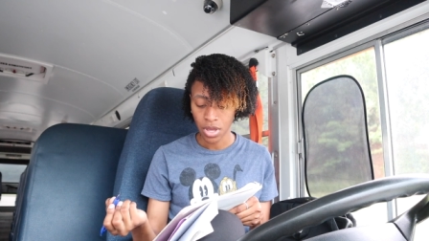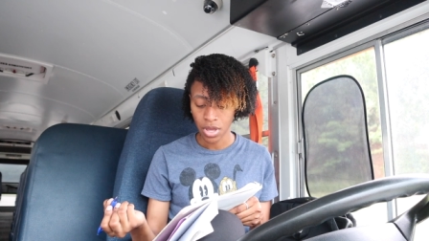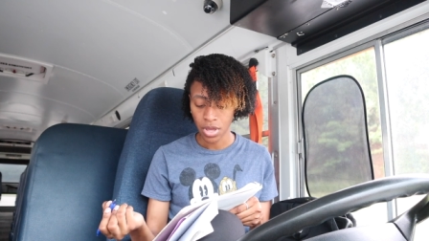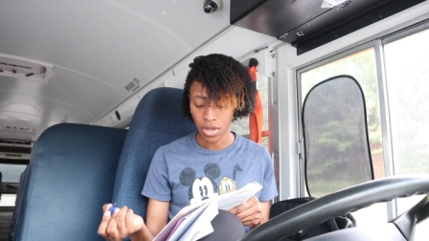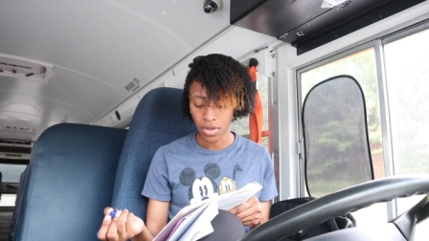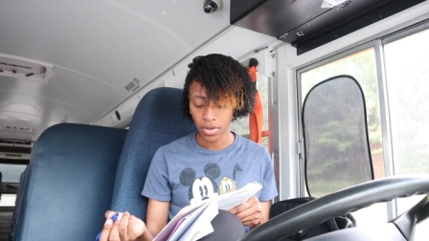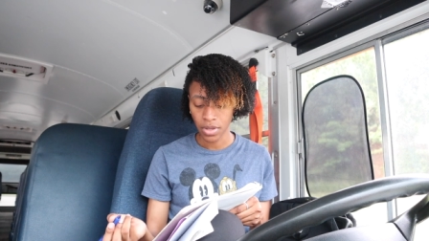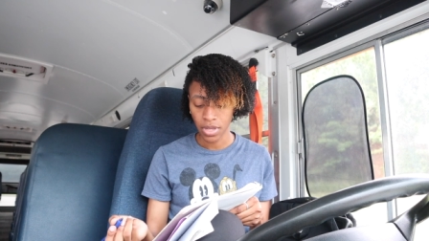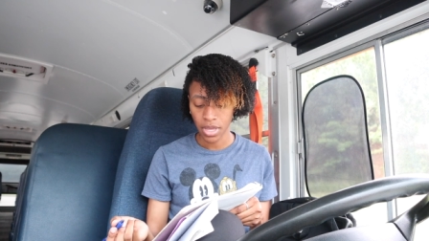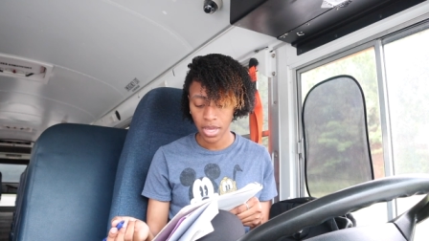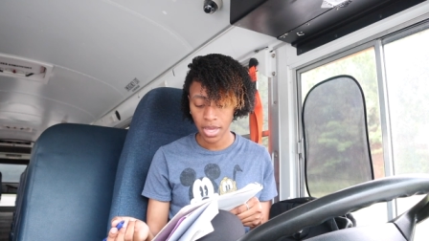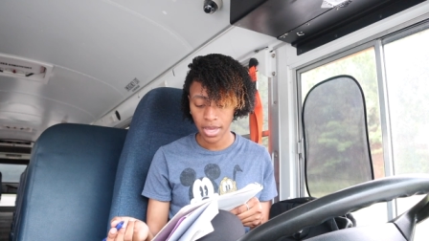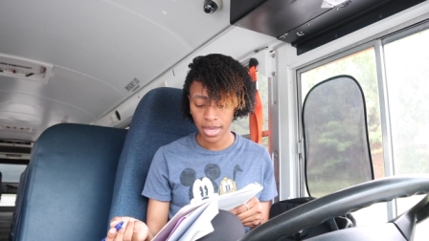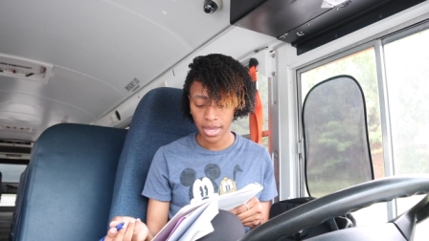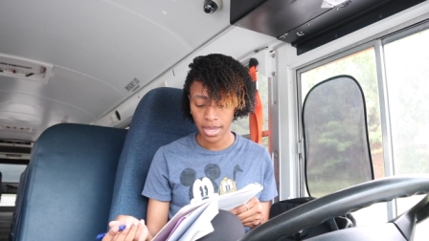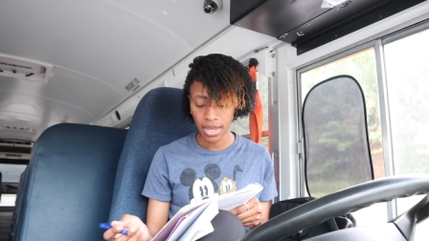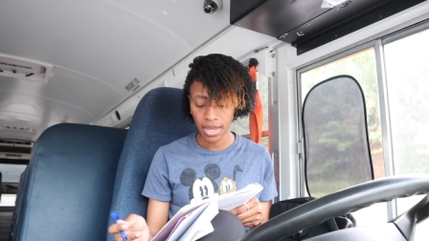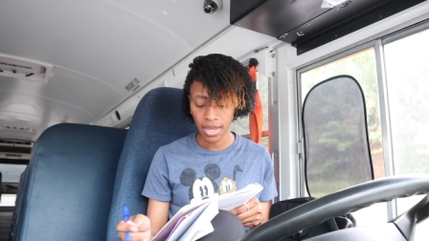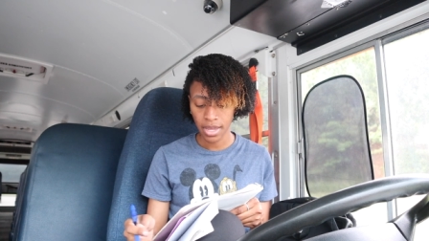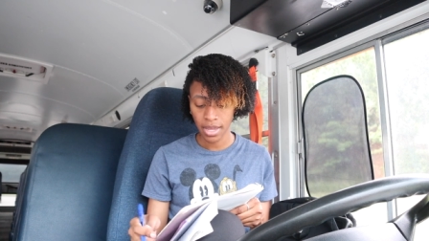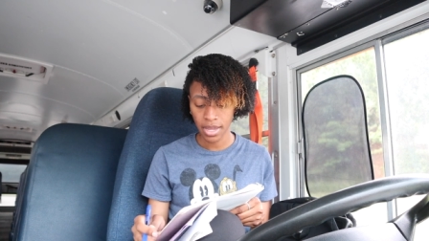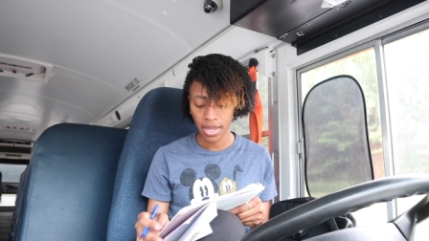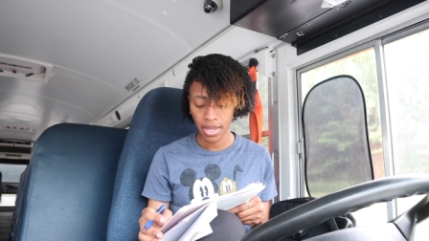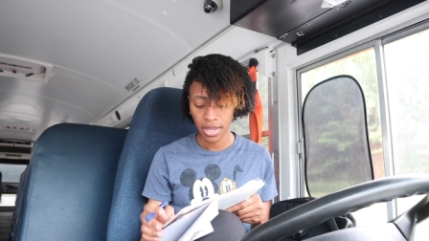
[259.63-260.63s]

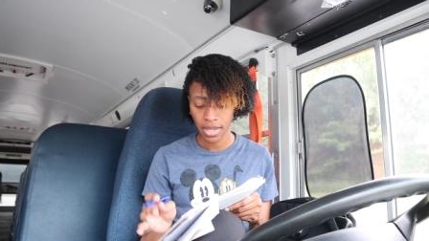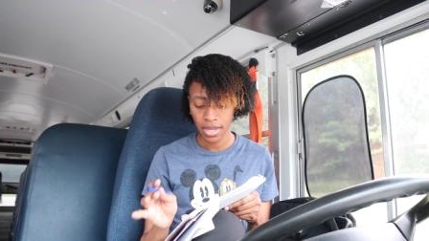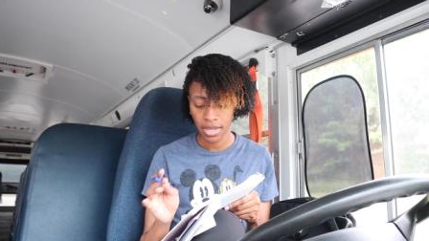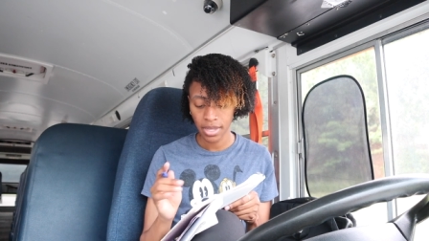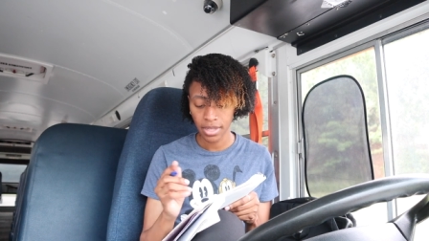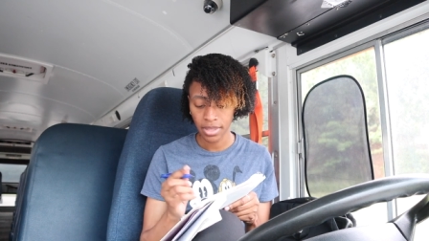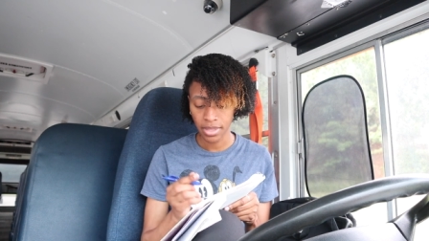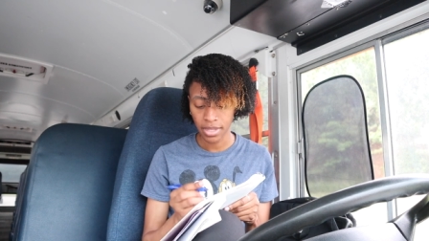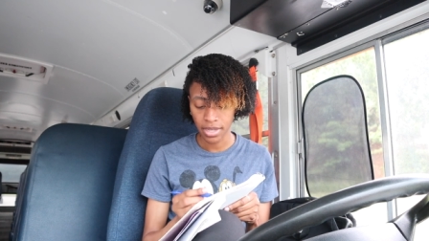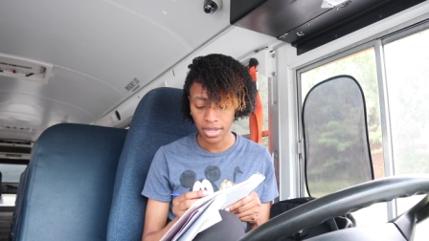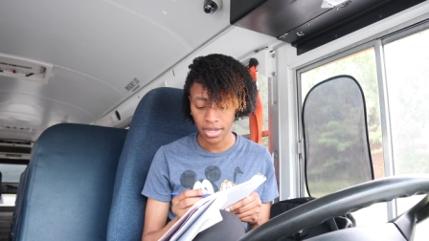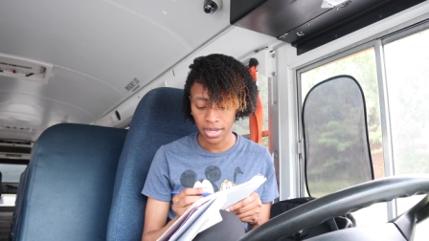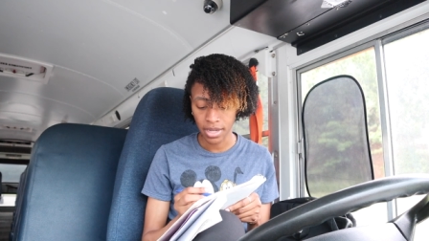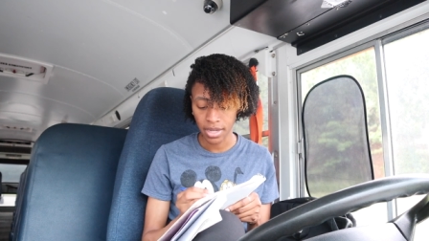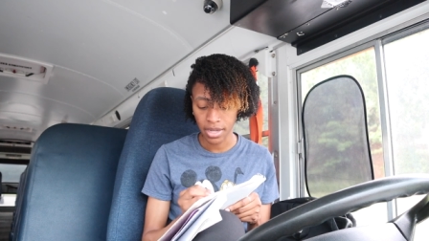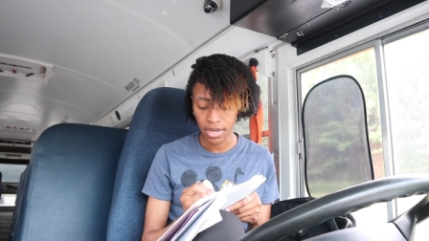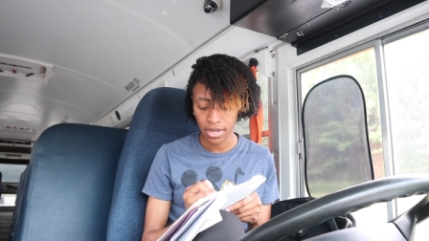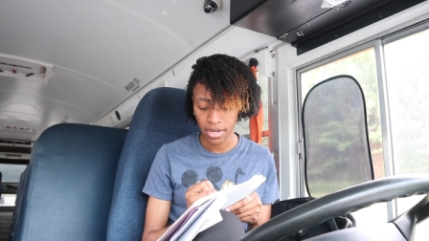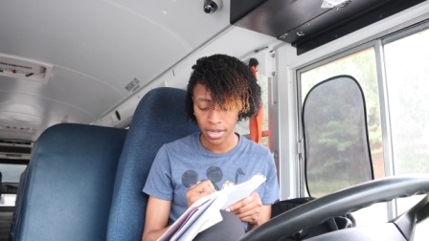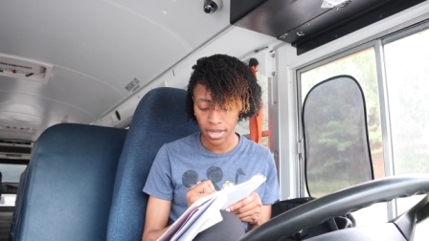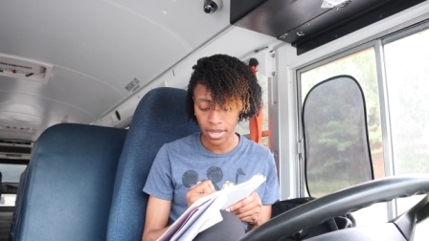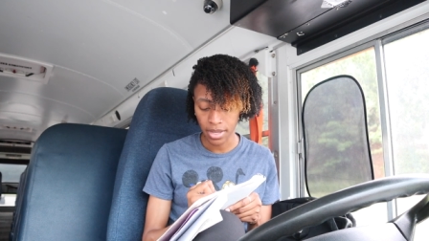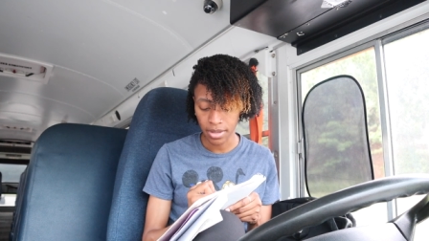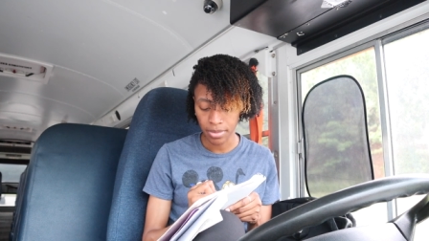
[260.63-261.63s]
Okay,
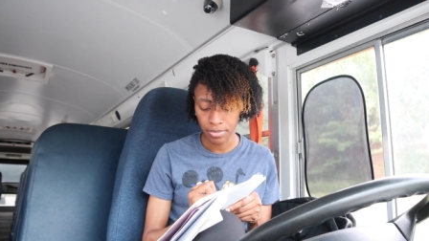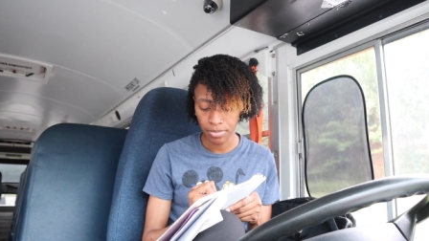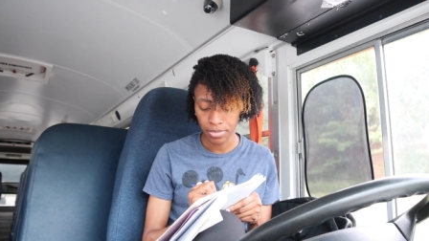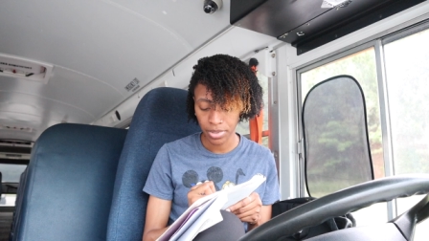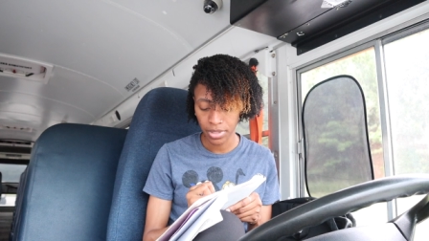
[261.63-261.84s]
then I